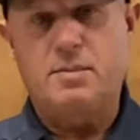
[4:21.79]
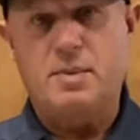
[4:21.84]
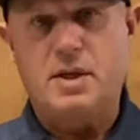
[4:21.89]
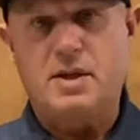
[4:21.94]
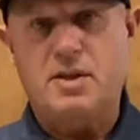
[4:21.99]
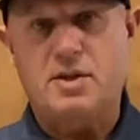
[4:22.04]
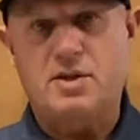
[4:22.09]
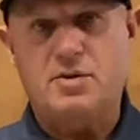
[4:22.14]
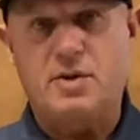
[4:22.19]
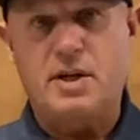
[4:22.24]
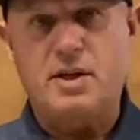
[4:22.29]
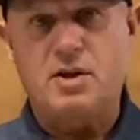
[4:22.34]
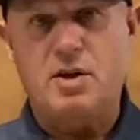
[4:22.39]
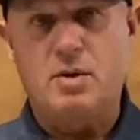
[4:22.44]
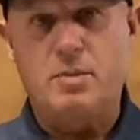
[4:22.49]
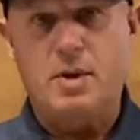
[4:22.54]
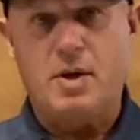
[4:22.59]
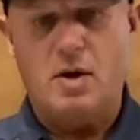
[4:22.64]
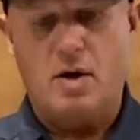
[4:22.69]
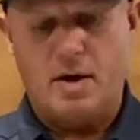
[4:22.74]
piece of shrink
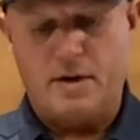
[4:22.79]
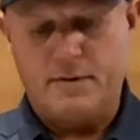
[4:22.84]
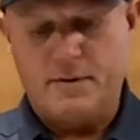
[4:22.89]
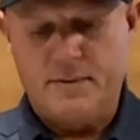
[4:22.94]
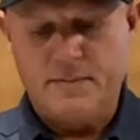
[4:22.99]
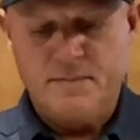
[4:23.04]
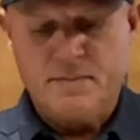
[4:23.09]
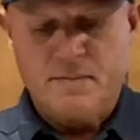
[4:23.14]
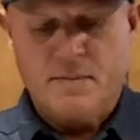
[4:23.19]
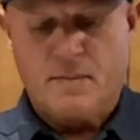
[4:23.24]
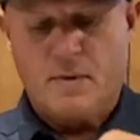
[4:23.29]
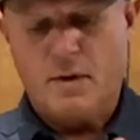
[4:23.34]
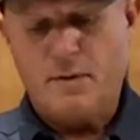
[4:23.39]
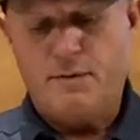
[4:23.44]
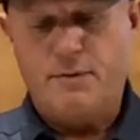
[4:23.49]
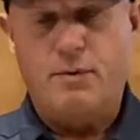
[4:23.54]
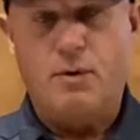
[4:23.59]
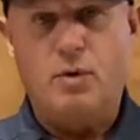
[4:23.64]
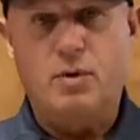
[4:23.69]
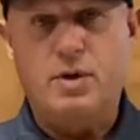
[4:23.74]
tubing off,
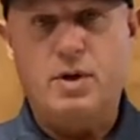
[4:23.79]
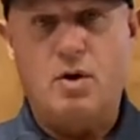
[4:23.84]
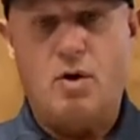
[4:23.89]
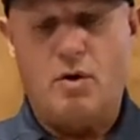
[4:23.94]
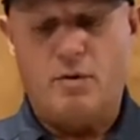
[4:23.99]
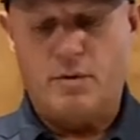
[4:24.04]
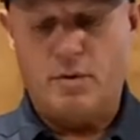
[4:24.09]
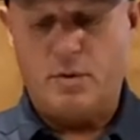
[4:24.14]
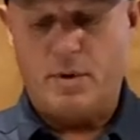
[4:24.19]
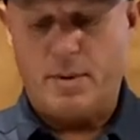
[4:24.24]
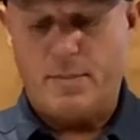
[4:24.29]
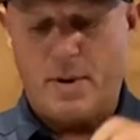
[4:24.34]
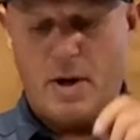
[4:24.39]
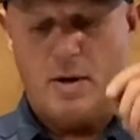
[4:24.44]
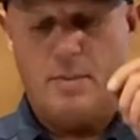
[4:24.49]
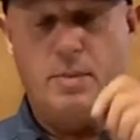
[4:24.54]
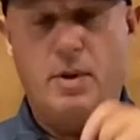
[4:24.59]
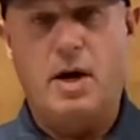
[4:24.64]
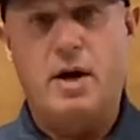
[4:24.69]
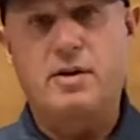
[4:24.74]
fold it over with a pair
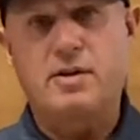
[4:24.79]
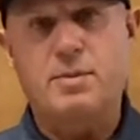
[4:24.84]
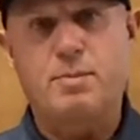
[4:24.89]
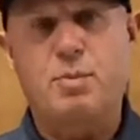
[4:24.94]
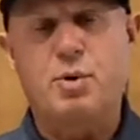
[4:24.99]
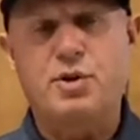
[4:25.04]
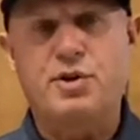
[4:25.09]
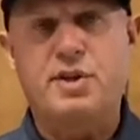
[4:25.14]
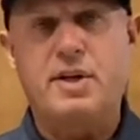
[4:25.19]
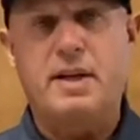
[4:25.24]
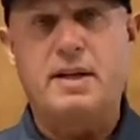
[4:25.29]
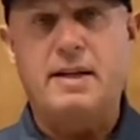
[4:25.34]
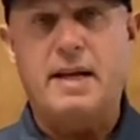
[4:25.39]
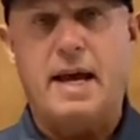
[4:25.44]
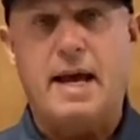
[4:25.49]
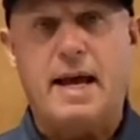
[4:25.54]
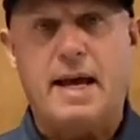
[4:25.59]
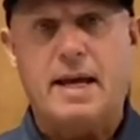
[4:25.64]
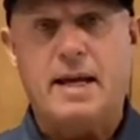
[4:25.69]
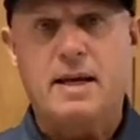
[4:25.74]
of pliers and push it into
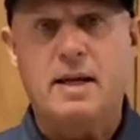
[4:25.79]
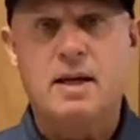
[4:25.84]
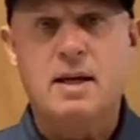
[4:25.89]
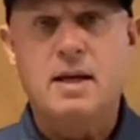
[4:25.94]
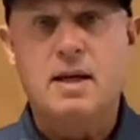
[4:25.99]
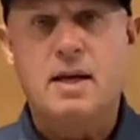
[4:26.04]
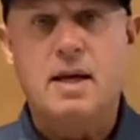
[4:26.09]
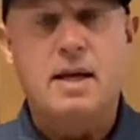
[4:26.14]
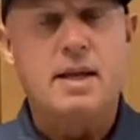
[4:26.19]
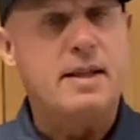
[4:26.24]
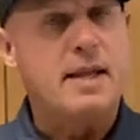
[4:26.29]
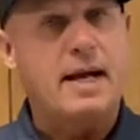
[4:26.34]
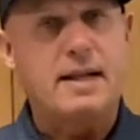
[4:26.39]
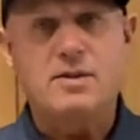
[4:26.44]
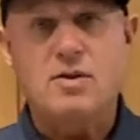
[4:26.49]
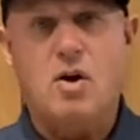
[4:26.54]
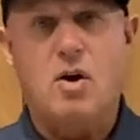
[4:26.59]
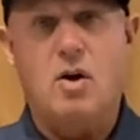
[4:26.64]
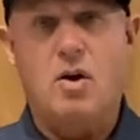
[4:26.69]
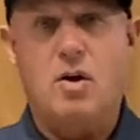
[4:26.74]
A.
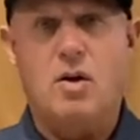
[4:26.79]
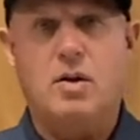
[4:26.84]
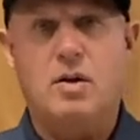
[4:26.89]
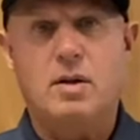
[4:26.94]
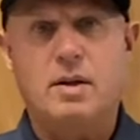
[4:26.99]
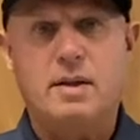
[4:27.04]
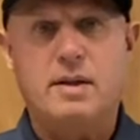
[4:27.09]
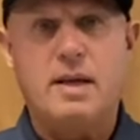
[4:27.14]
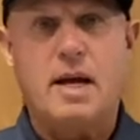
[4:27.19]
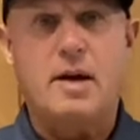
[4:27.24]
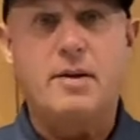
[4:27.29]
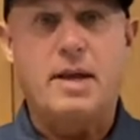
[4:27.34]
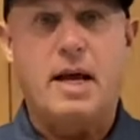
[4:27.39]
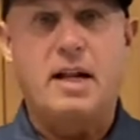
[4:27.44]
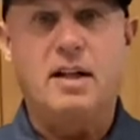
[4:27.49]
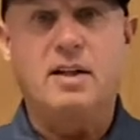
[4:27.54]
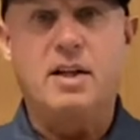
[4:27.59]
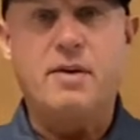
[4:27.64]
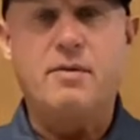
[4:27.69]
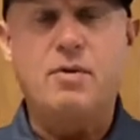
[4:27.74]
That's all. Now
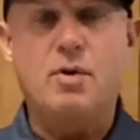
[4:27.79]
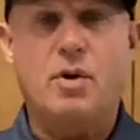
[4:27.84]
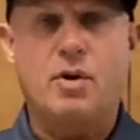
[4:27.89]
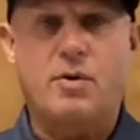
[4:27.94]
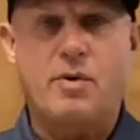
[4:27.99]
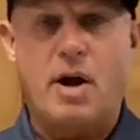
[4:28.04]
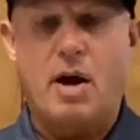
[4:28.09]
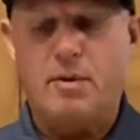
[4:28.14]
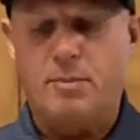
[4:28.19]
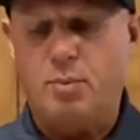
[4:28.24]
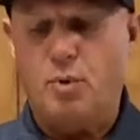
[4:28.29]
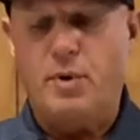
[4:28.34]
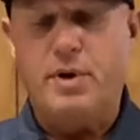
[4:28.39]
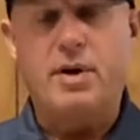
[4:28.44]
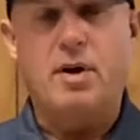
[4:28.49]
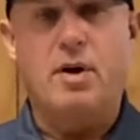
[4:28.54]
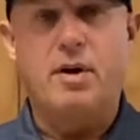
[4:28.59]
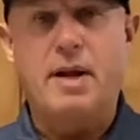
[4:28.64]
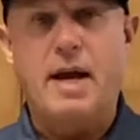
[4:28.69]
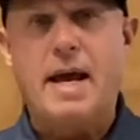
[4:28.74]
that'll give you a ground point
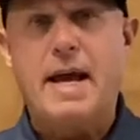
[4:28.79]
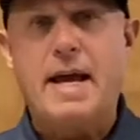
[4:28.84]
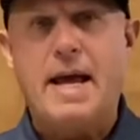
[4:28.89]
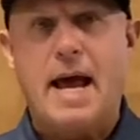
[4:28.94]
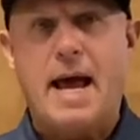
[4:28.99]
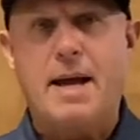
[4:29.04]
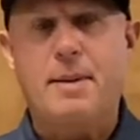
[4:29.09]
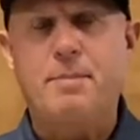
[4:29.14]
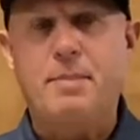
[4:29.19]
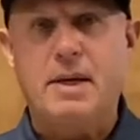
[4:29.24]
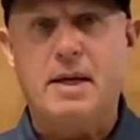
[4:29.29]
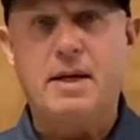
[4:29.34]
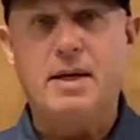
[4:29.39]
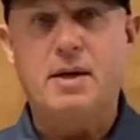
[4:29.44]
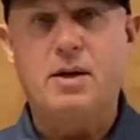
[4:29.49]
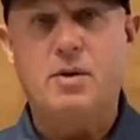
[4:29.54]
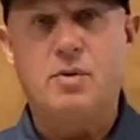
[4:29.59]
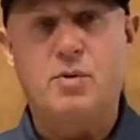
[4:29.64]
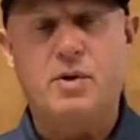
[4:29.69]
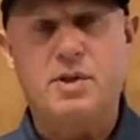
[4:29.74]
on A and B,
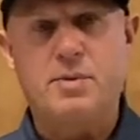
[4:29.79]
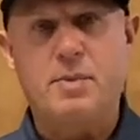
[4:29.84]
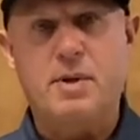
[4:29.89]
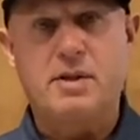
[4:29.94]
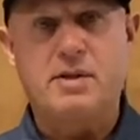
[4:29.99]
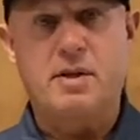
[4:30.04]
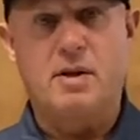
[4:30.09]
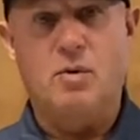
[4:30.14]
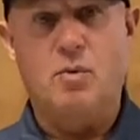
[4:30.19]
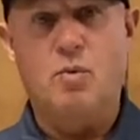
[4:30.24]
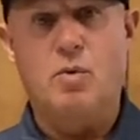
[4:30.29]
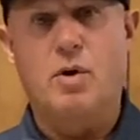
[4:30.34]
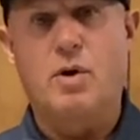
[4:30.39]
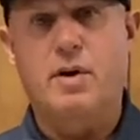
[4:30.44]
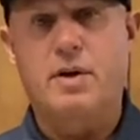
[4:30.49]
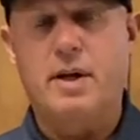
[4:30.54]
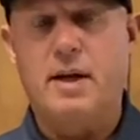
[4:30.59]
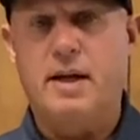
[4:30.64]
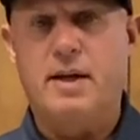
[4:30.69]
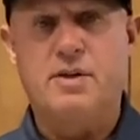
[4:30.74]
which means it'll
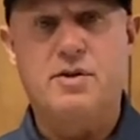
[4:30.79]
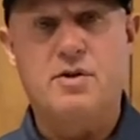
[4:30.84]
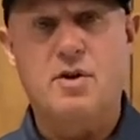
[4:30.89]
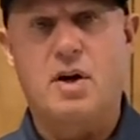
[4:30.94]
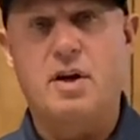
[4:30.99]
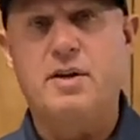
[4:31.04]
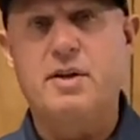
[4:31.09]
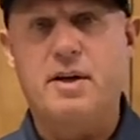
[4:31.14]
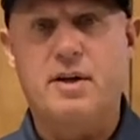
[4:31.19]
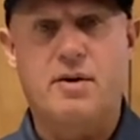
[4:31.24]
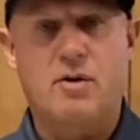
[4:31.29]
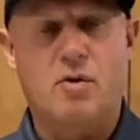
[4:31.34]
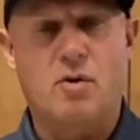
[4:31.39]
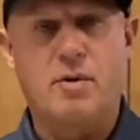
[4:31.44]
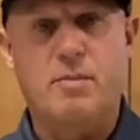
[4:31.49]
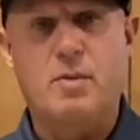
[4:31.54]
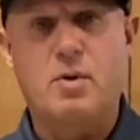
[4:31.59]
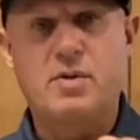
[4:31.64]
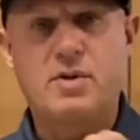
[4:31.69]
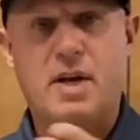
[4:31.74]
work in John Deere or
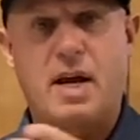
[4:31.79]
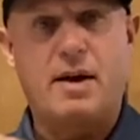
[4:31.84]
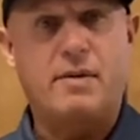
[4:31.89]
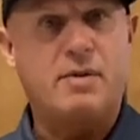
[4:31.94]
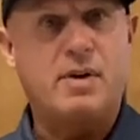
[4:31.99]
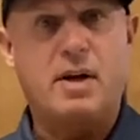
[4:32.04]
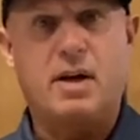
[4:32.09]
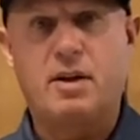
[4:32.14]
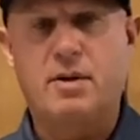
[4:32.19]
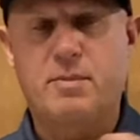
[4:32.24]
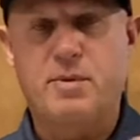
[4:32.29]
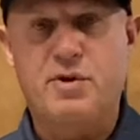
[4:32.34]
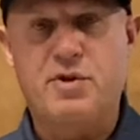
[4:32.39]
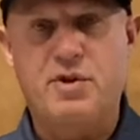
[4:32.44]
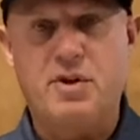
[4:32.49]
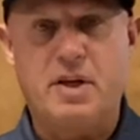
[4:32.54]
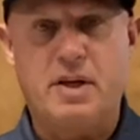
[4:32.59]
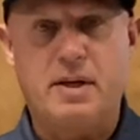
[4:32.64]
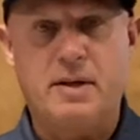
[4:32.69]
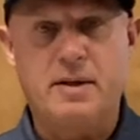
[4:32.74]
most every other
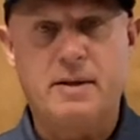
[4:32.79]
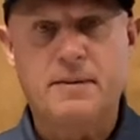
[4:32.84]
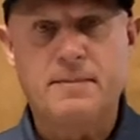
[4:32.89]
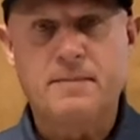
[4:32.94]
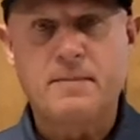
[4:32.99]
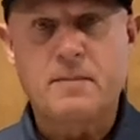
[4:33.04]
machine.